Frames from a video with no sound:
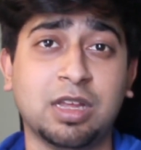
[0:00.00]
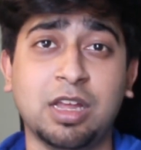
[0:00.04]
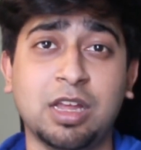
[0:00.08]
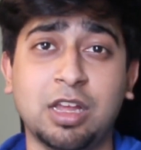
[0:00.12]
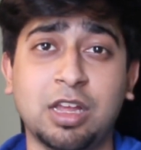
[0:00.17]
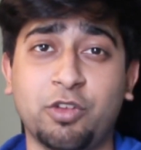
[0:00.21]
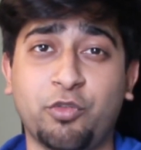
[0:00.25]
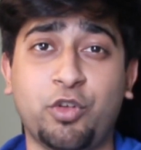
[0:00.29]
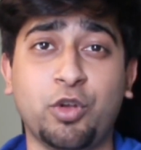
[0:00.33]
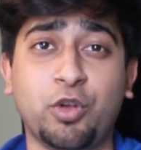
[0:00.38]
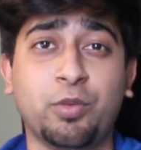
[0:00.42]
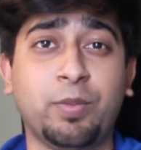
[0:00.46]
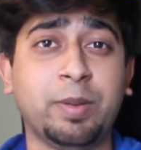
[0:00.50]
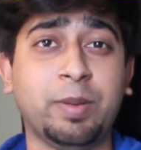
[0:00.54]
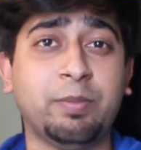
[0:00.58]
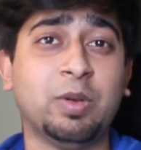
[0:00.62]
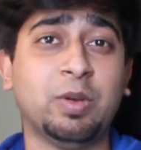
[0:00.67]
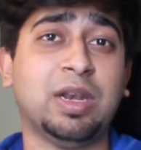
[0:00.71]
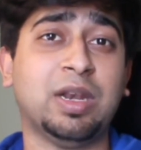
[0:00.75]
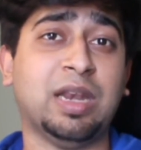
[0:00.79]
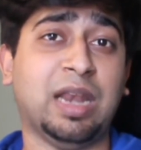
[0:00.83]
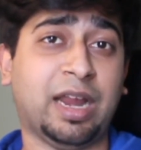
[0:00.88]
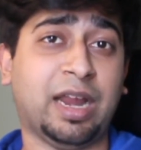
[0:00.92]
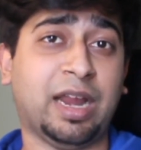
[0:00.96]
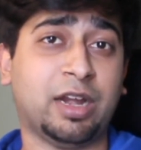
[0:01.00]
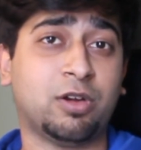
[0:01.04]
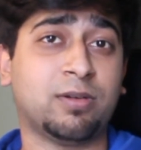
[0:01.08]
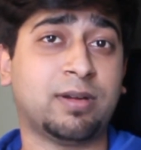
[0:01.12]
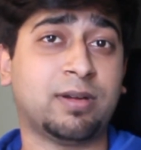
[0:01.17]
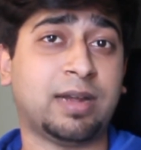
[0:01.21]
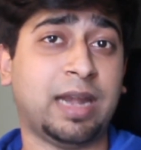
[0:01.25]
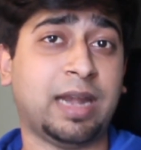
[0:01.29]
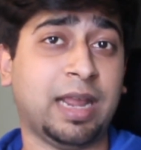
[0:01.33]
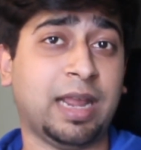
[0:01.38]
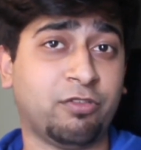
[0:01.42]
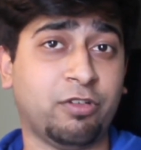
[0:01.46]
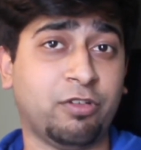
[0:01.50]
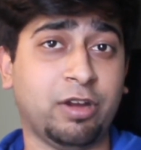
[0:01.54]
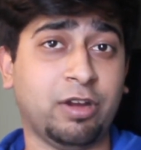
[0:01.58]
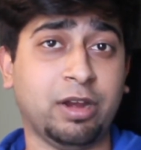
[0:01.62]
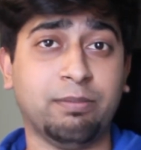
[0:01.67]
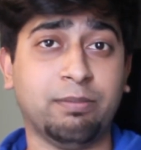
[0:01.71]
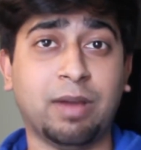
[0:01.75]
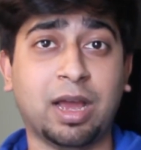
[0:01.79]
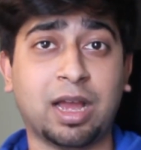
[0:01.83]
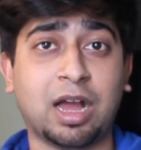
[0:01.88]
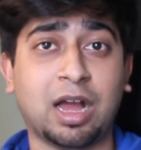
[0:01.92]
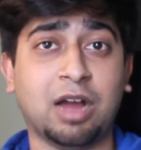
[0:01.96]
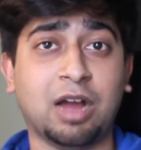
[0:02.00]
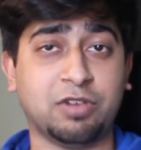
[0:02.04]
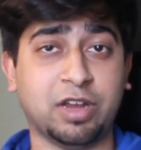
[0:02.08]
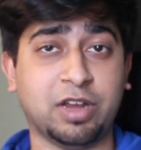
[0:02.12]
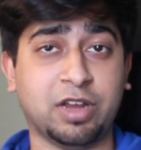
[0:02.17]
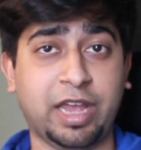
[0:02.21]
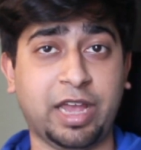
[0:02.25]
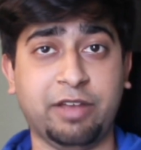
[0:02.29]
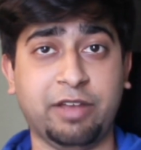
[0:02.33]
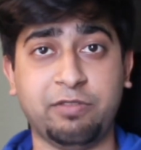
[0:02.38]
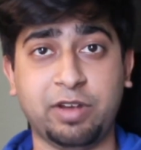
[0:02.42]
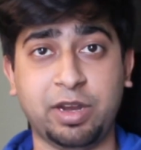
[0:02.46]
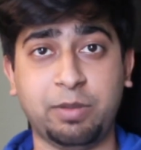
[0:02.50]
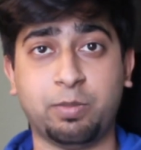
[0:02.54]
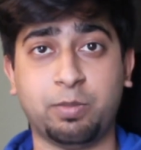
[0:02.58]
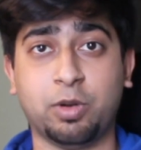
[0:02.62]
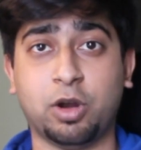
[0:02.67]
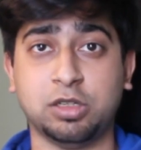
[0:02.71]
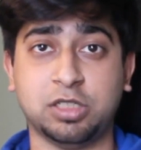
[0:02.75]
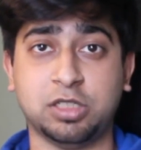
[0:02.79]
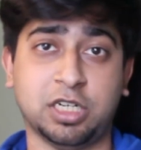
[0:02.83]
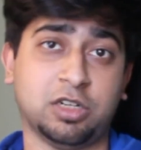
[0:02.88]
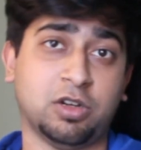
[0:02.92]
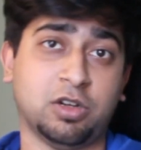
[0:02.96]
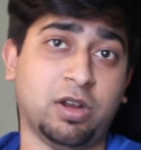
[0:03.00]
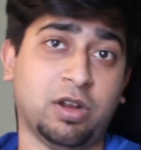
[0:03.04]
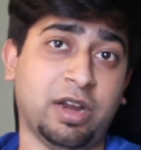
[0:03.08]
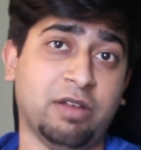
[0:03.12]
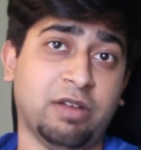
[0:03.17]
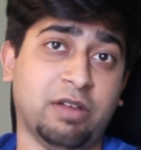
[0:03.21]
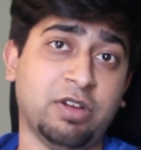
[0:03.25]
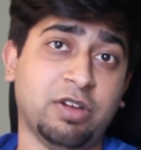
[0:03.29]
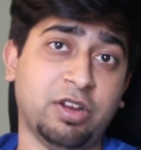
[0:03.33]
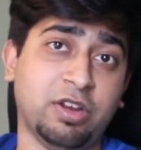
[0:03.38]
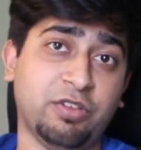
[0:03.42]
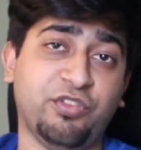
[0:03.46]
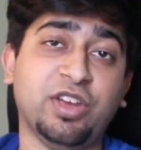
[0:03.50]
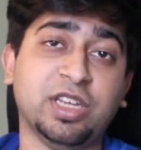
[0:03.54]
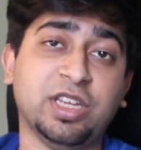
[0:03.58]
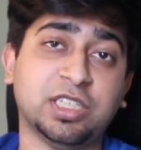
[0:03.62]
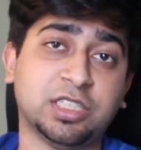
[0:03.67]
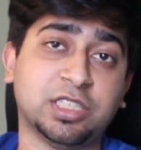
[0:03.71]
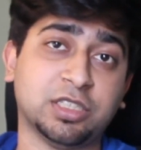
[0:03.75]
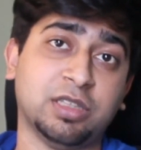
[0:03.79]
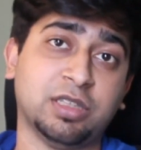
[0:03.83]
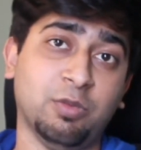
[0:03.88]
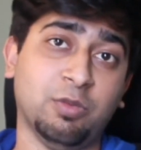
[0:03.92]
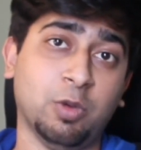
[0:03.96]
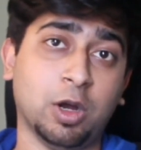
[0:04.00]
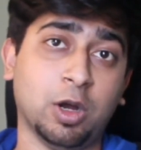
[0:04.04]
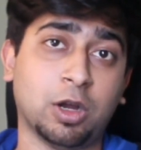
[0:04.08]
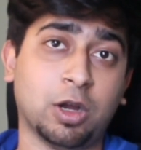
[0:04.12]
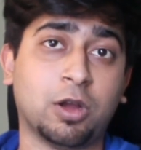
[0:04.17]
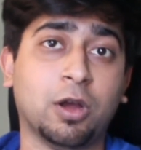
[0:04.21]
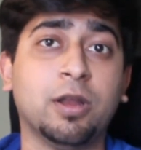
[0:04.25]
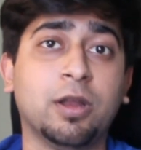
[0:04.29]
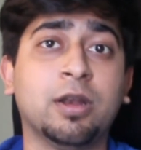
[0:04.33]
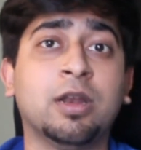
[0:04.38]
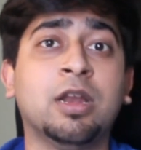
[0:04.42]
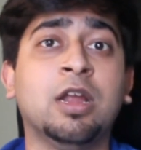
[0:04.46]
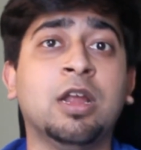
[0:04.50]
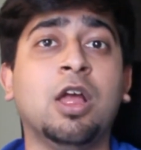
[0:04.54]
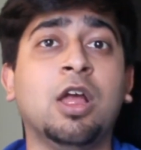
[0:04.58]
Few people like to take feedback after every project or every feature they work on,